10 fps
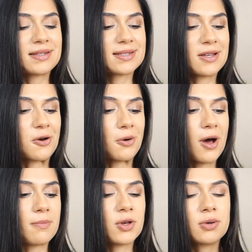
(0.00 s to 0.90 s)
So
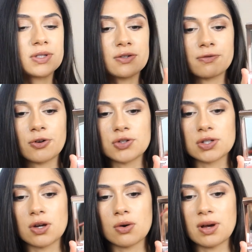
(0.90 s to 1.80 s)
I'm going to first
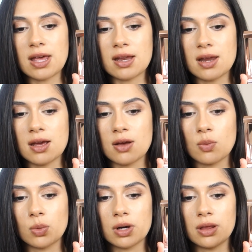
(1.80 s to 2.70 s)
go in
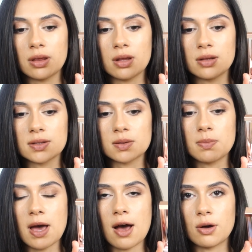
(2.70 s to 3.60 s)
with this
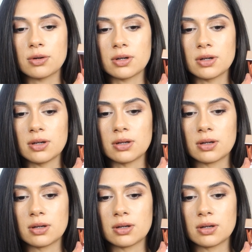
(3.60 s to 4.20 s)
powder,